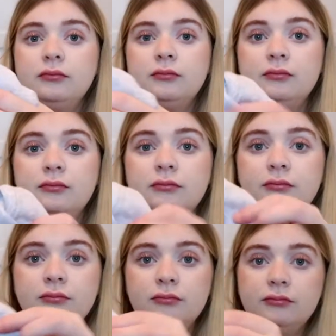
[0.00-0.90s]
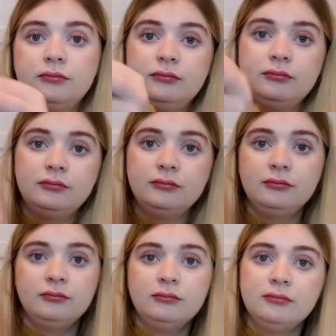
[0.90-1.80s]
No one is speaking in this clip.